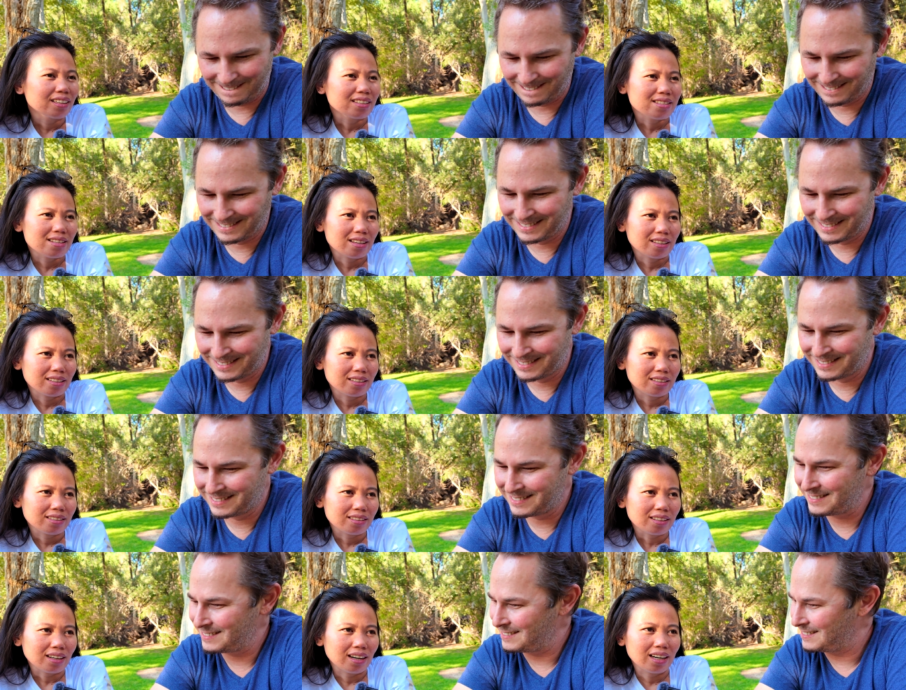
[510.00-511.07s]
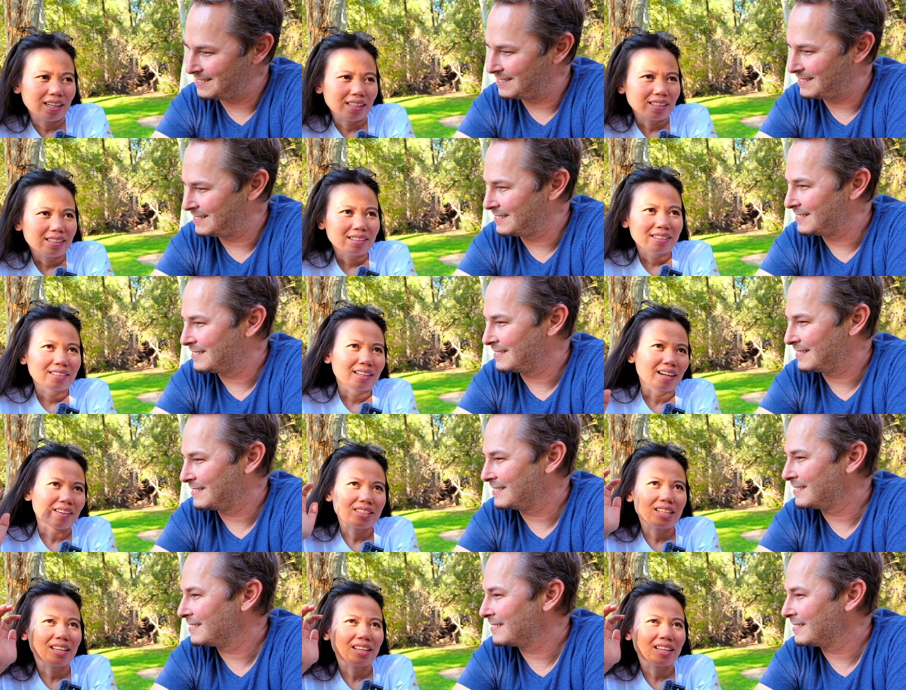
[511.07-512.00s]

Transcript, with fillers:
Speaker 1: It's like, I, I was